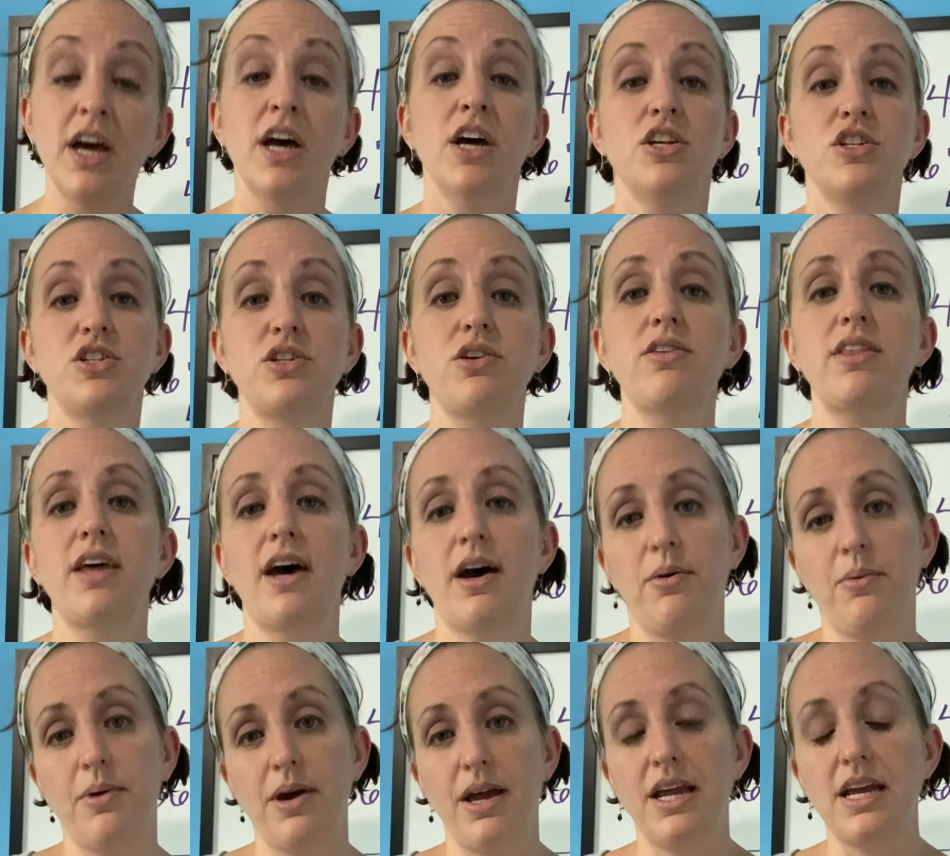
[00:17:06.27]
So
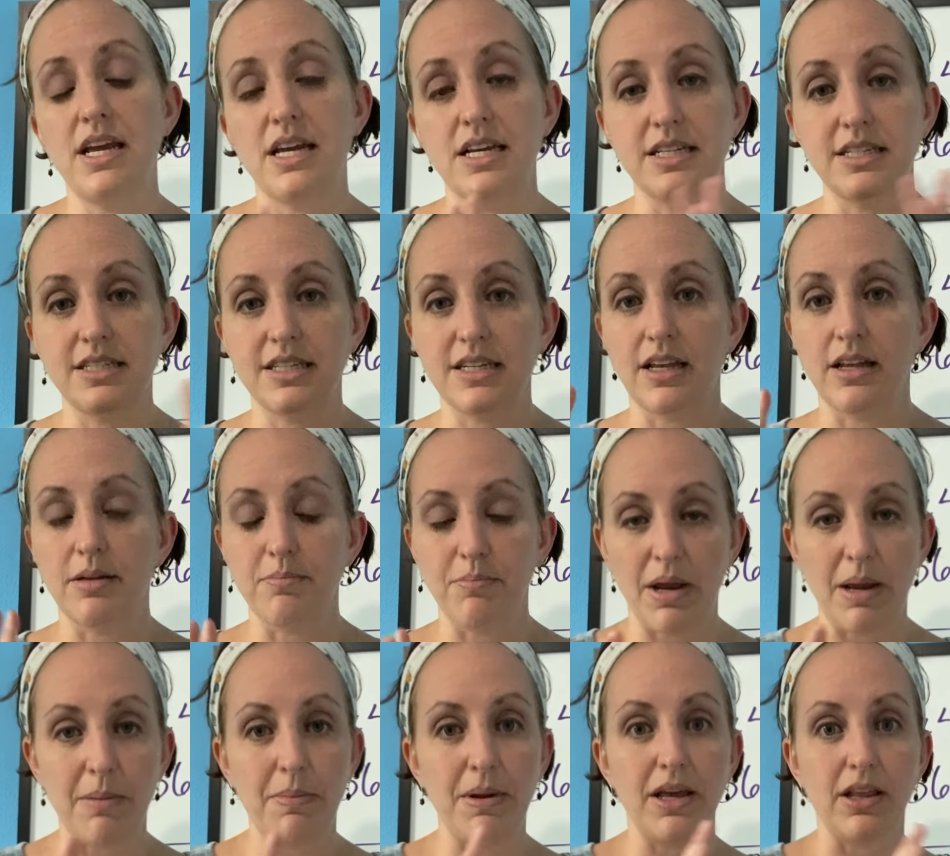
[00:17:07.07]
that way it's
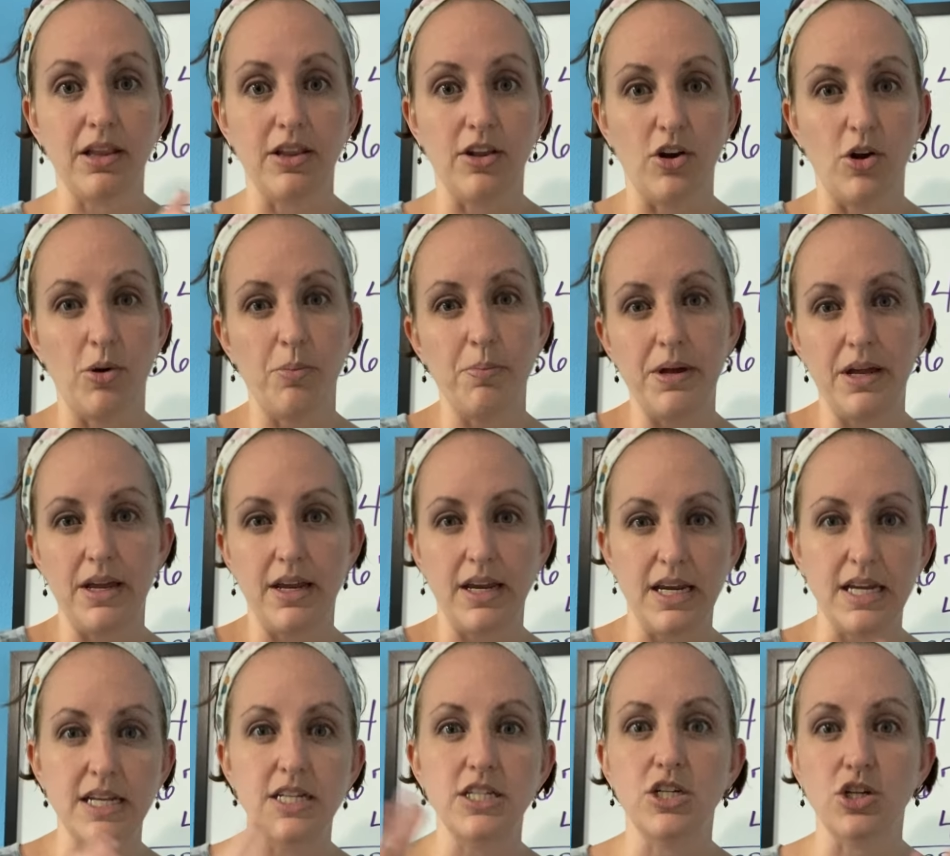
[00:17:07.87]
maybe a little bit
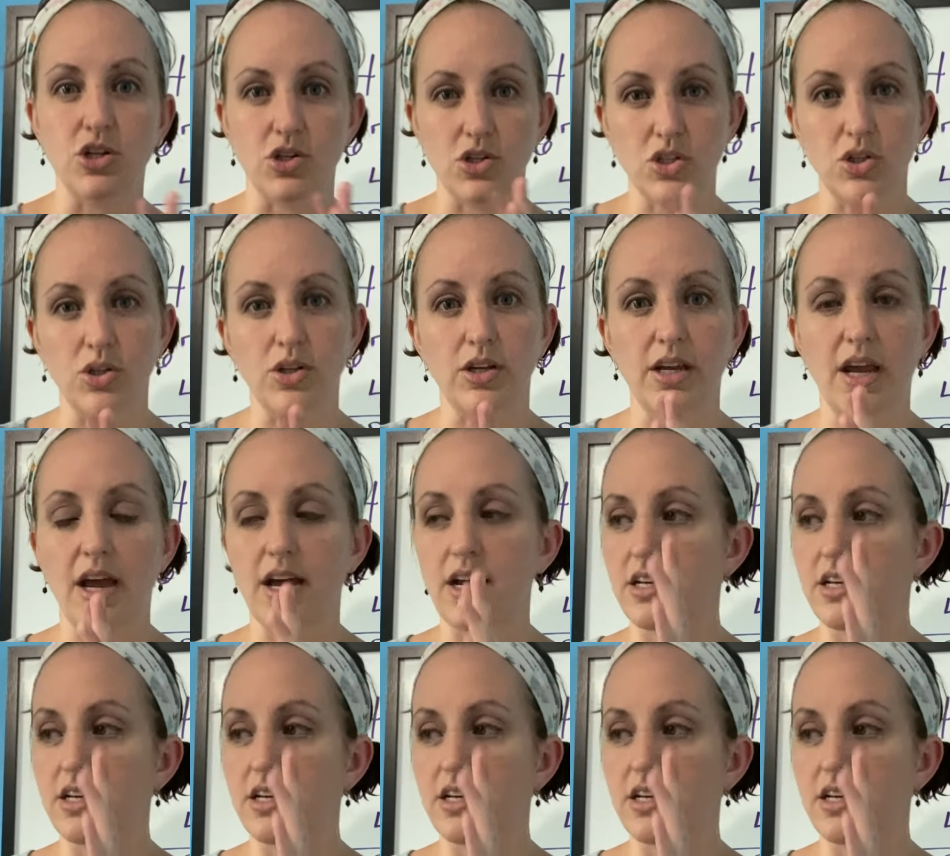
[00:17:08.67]
easier to look at,